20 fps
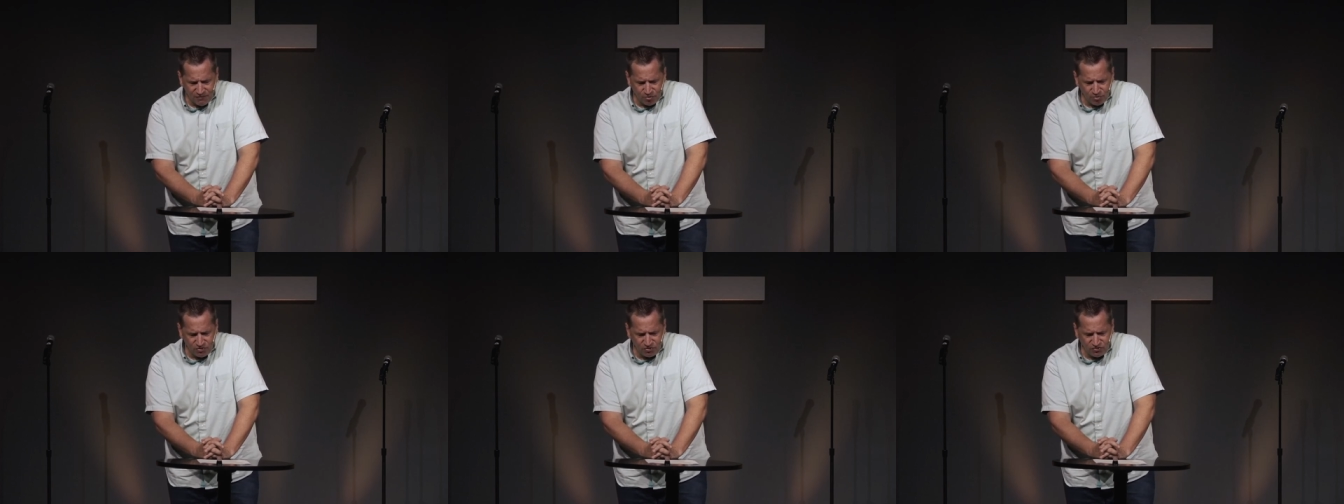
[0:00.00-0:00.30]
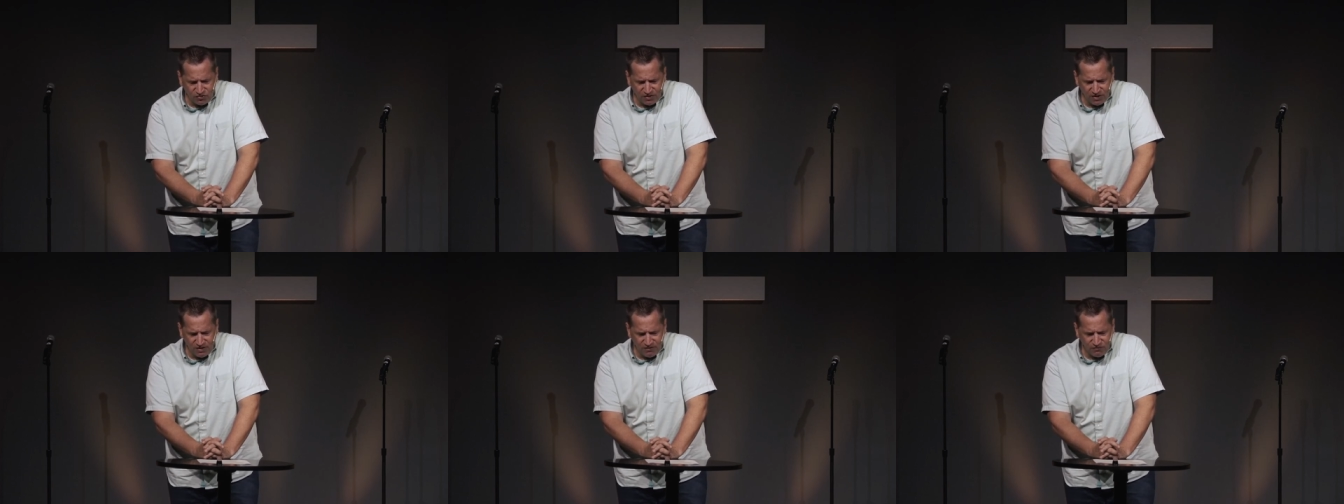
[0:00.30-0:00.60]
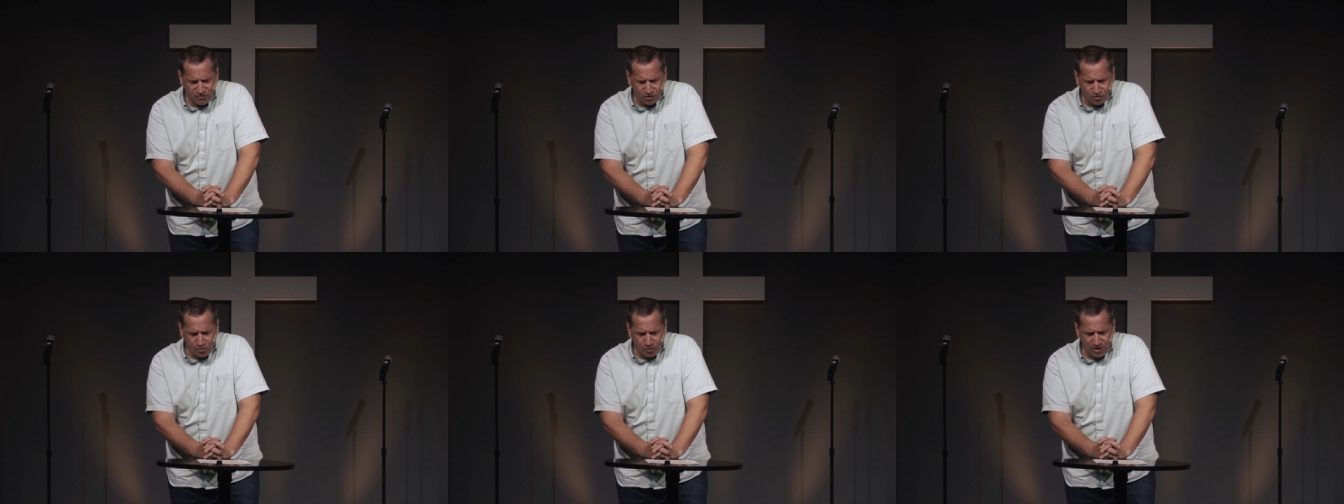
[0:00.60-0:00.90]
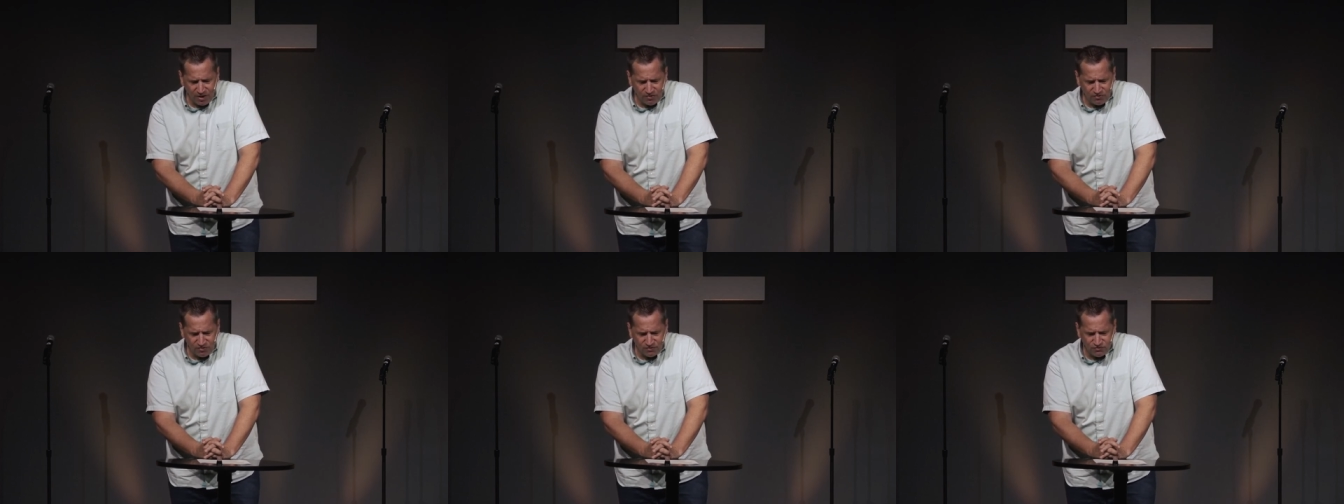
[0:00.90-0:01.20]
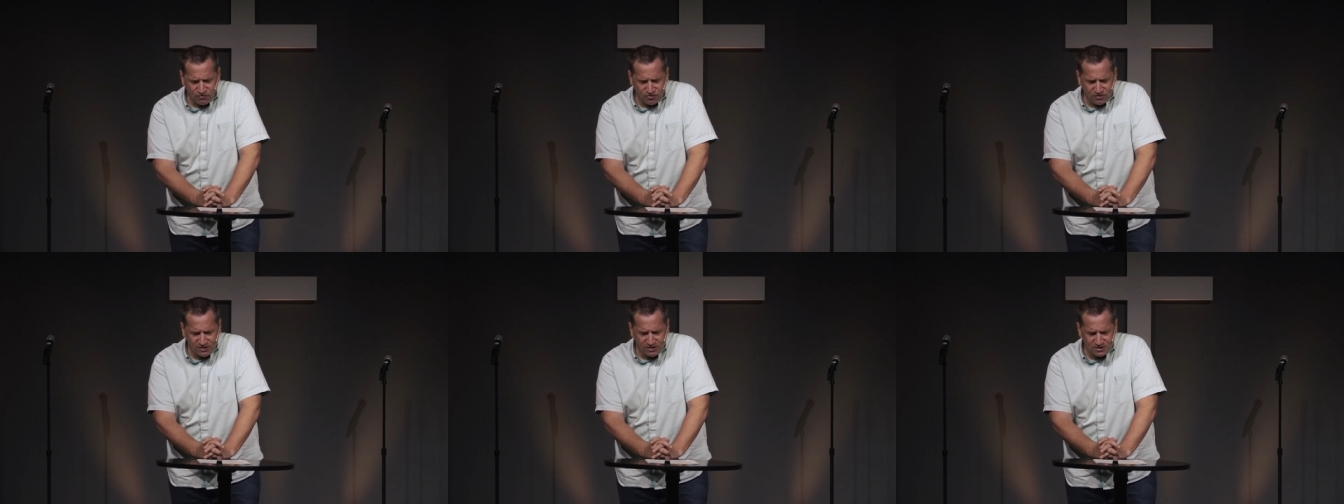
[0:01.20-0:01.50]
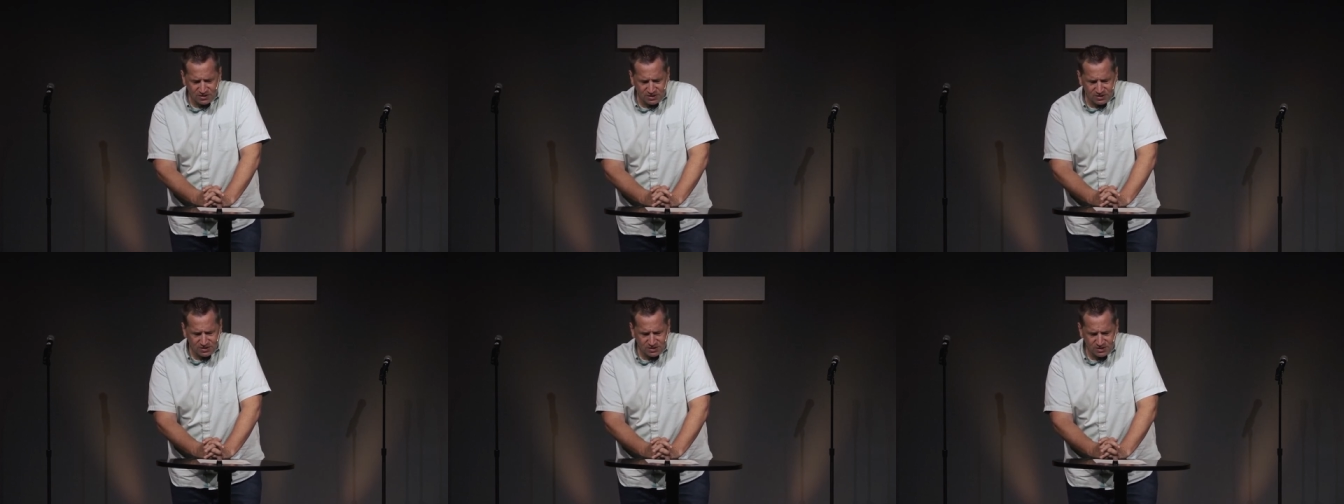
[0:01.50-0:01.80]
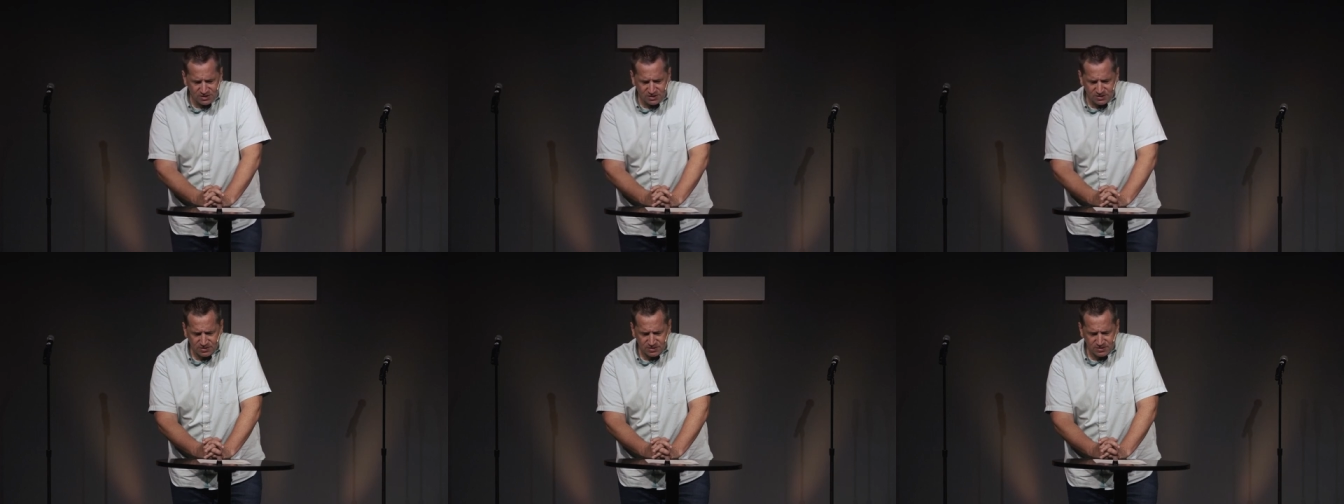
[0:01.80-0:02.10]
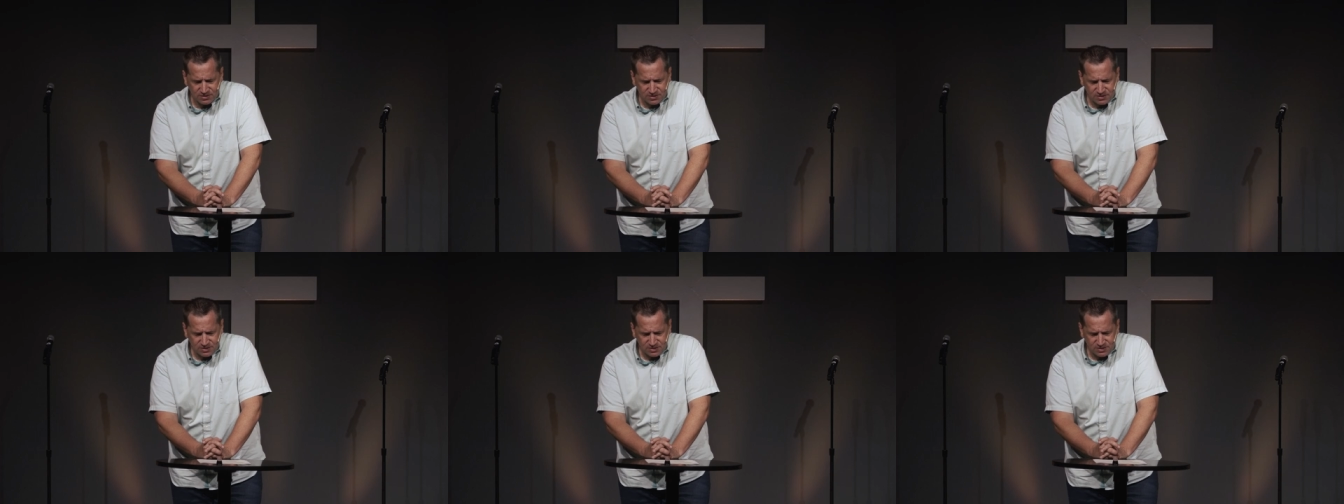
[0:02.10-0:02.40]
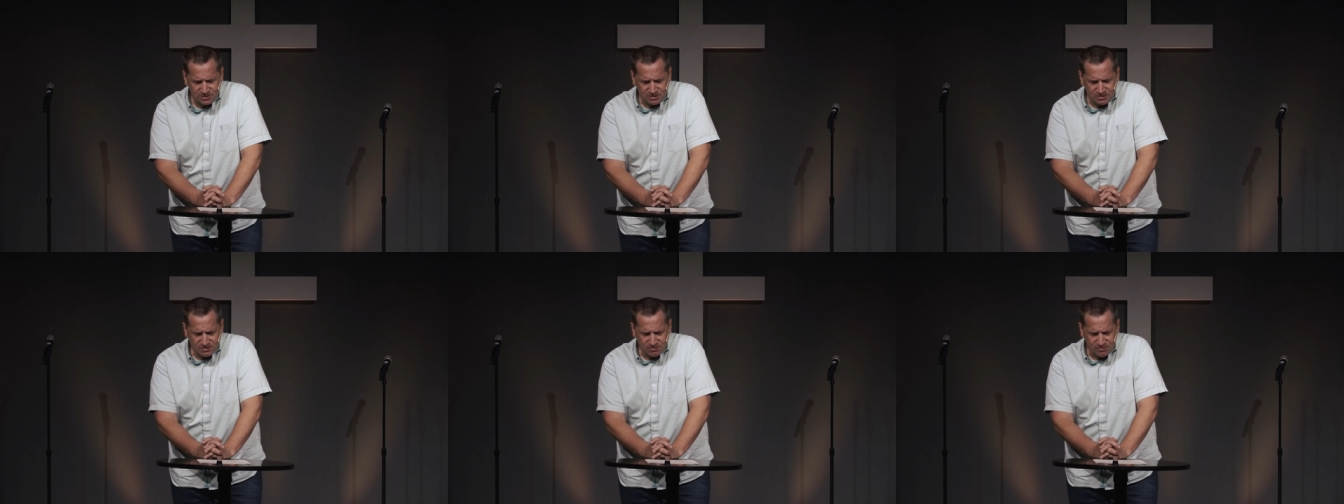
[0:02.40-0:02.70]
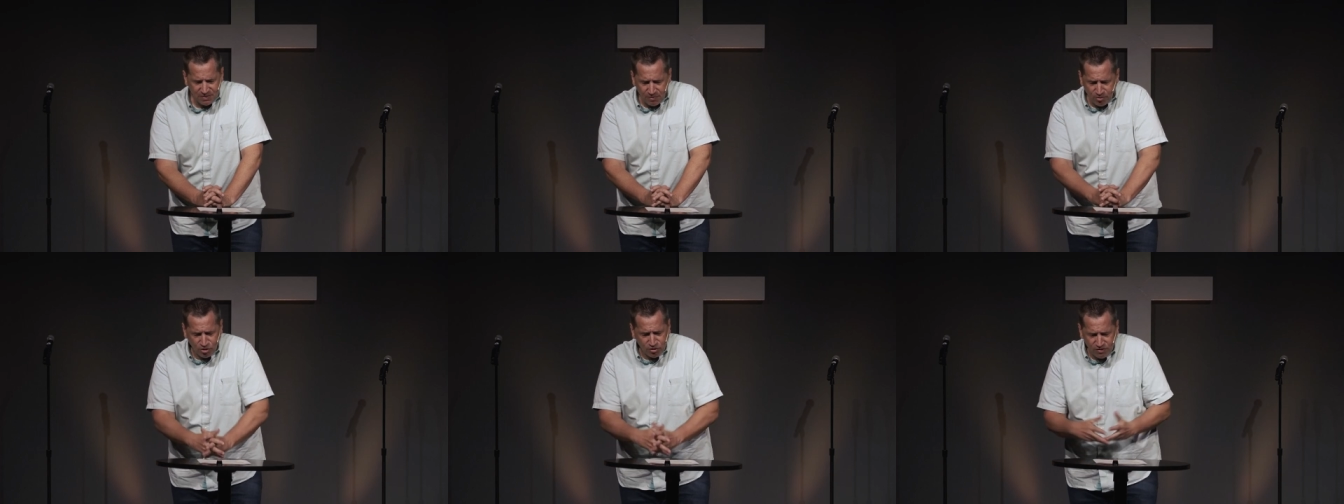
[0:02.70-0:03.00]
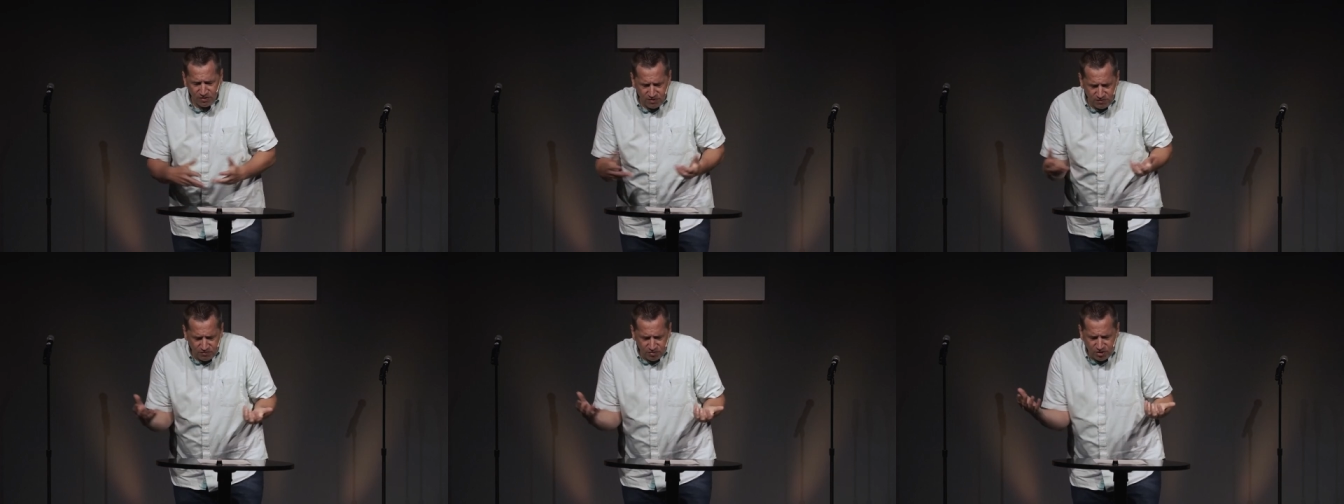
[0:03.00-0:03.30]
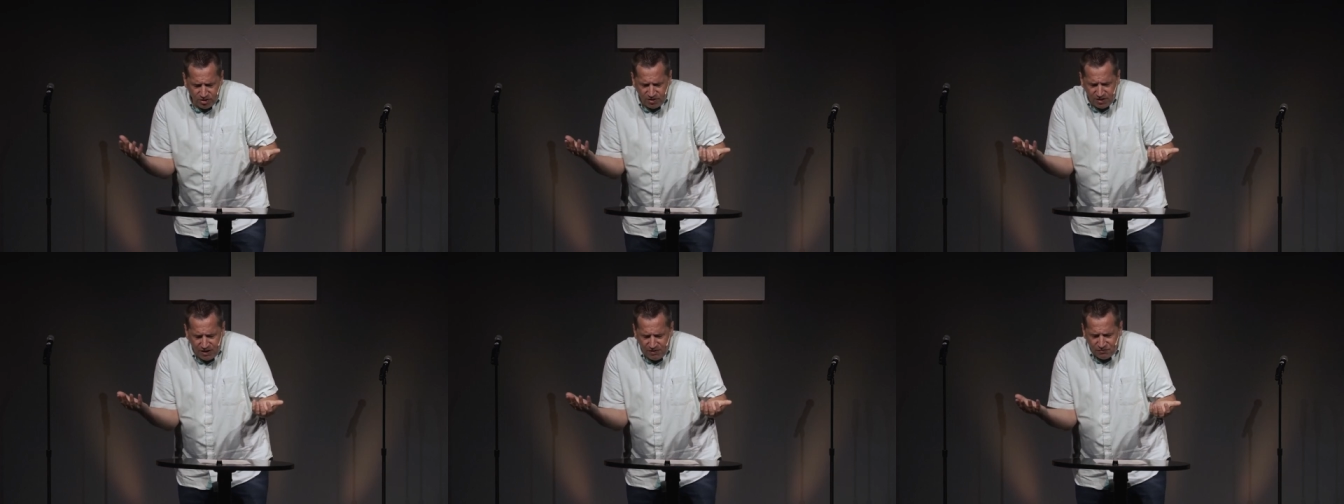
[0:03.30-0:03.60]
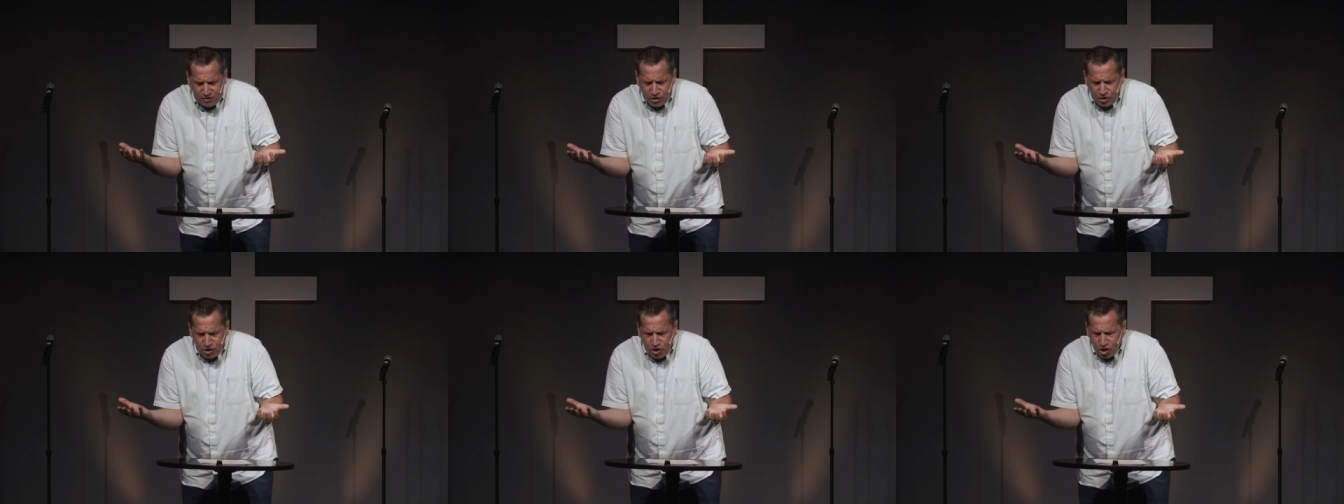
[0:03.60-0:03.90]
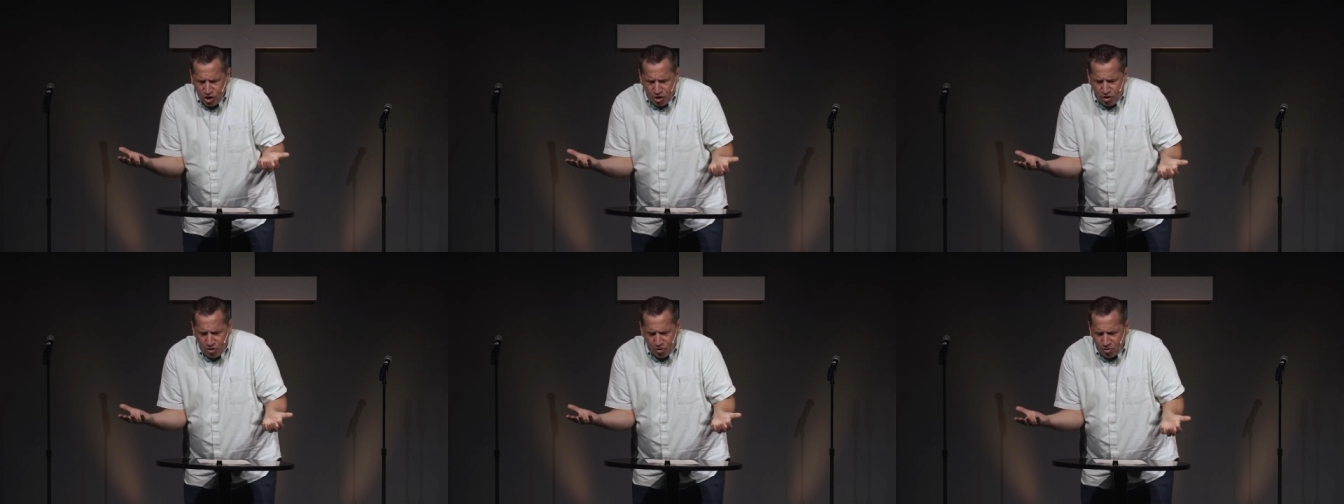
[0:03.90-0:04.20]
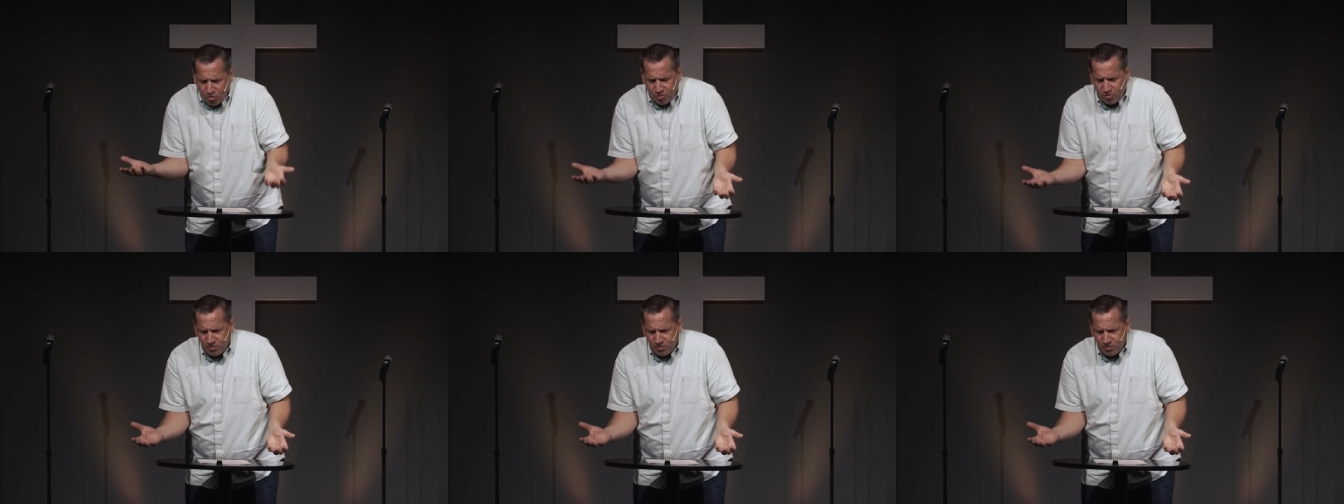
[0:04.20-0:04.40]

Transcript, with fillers: received the grace of Jesus, maybe you didn't even know